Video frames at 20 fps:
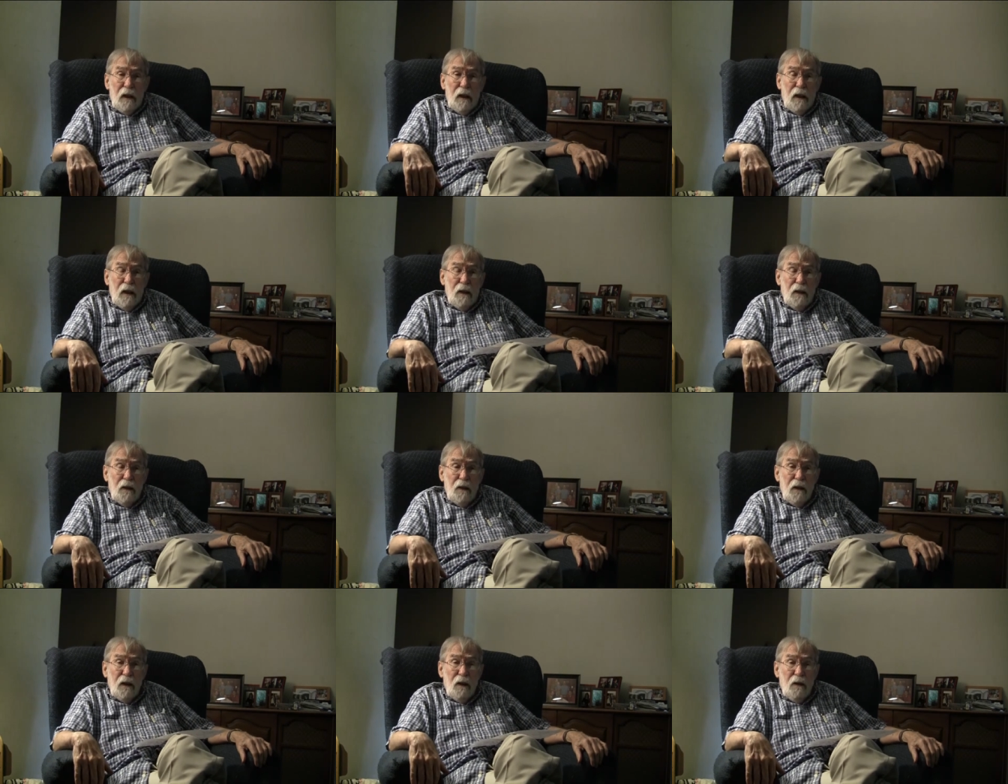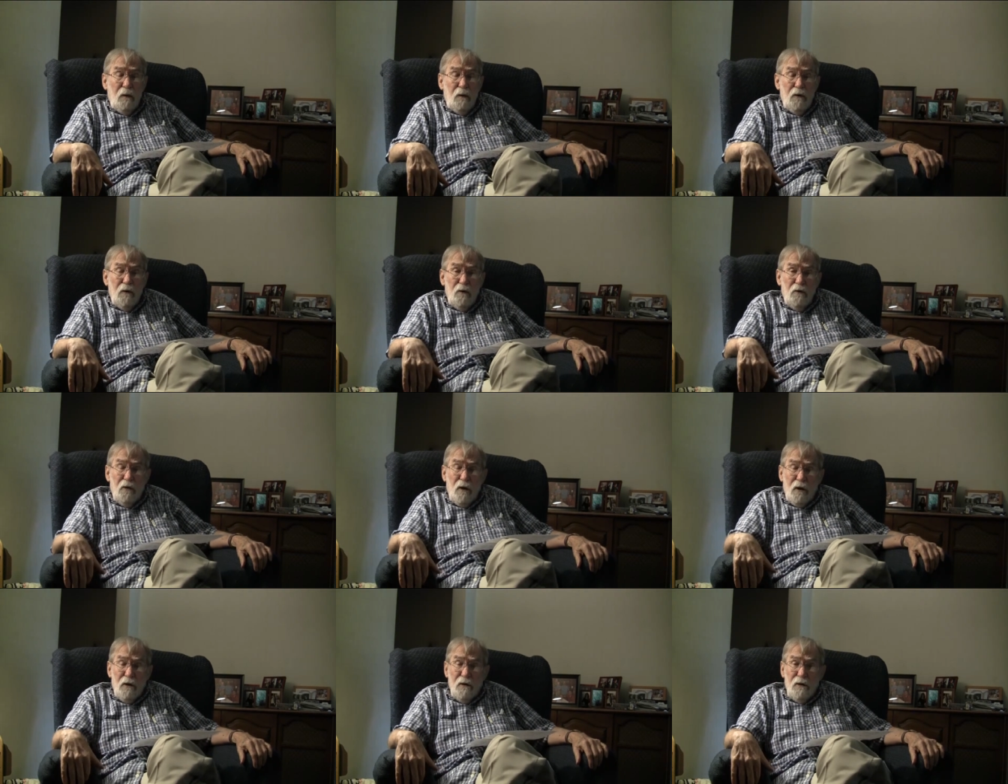and then I was
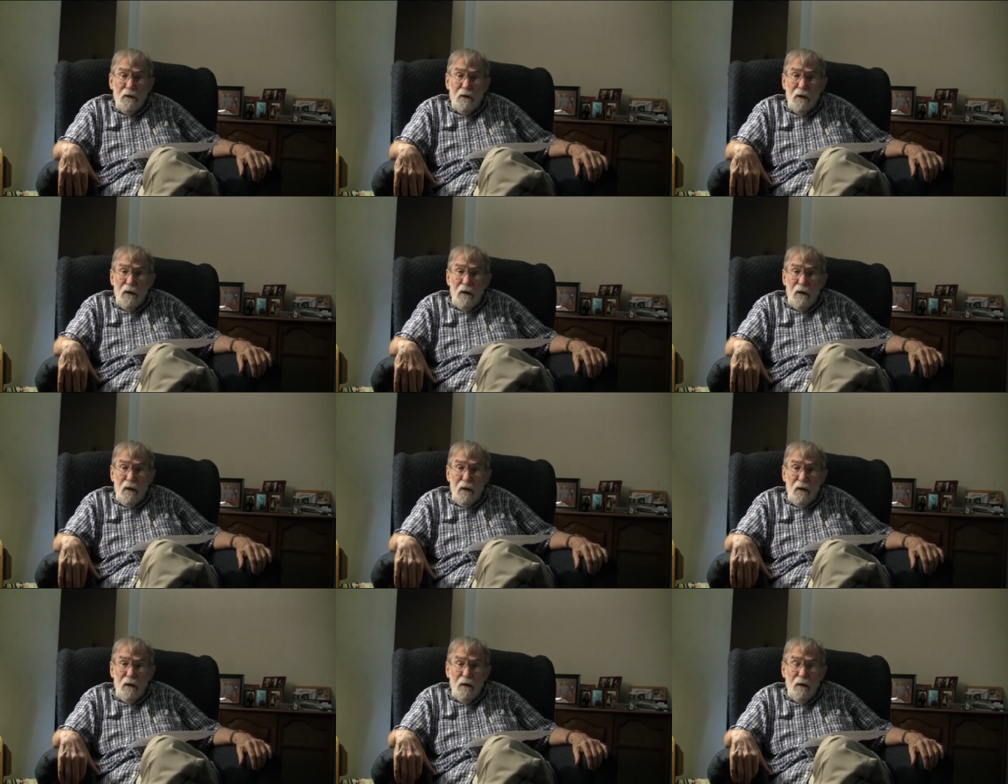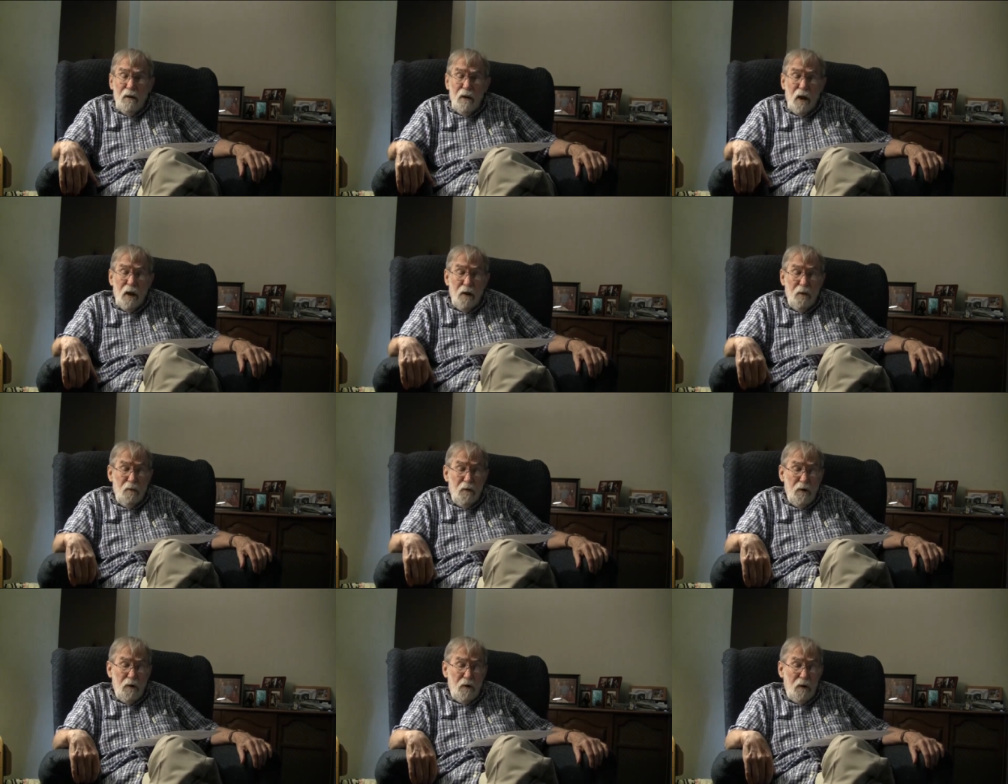in charge of the
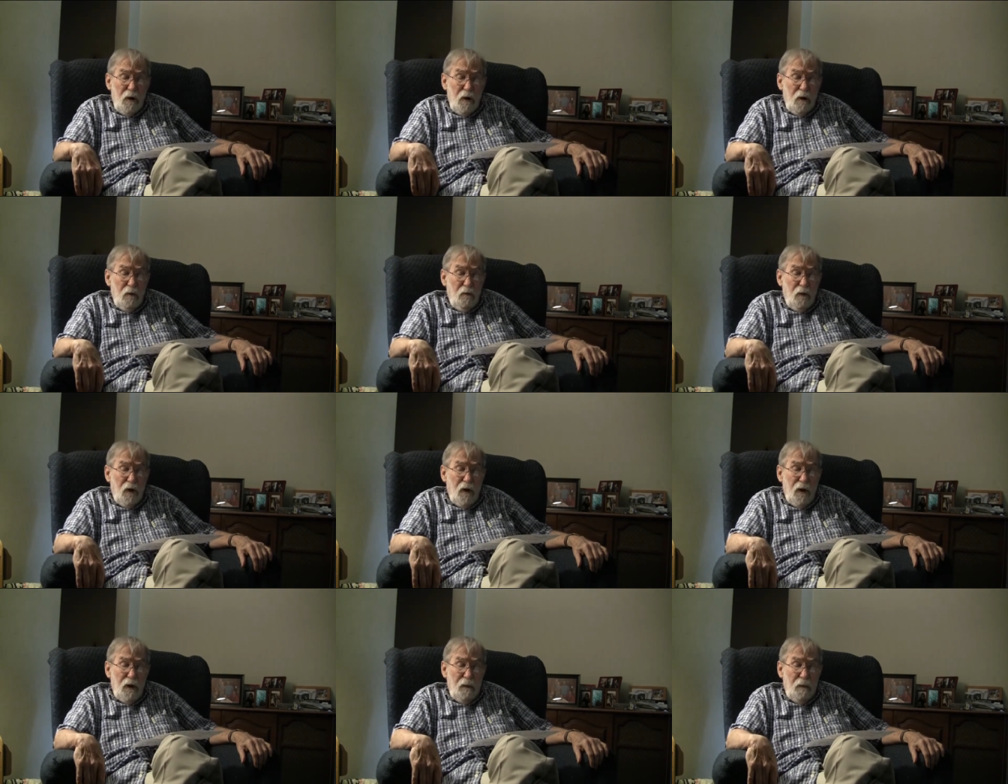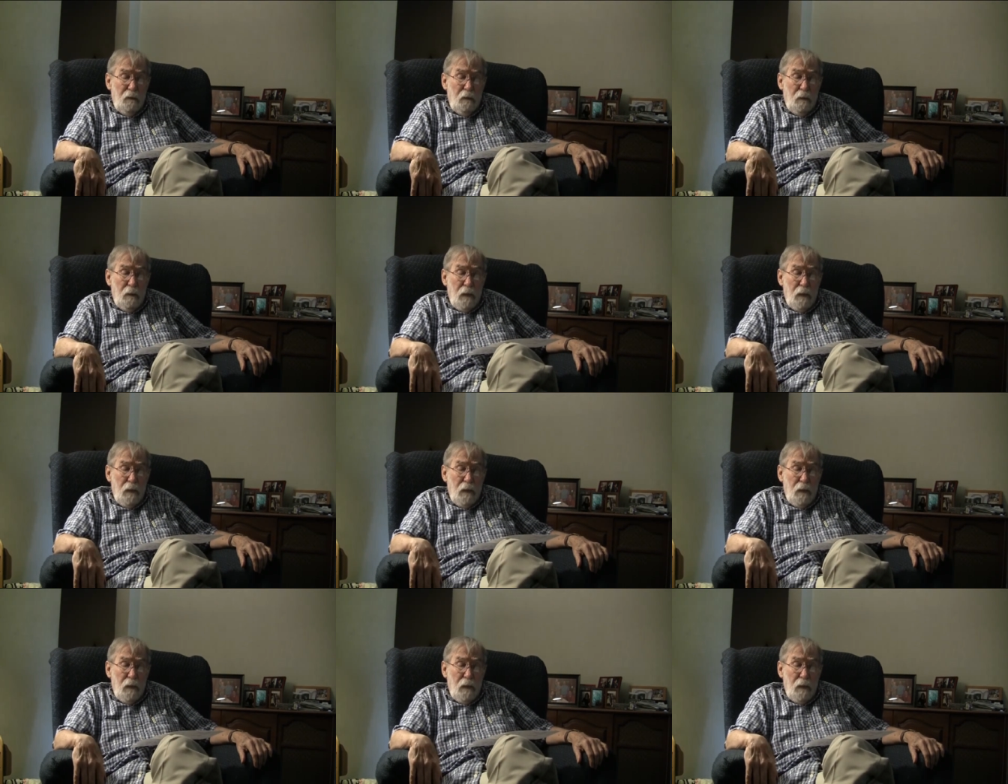documents part.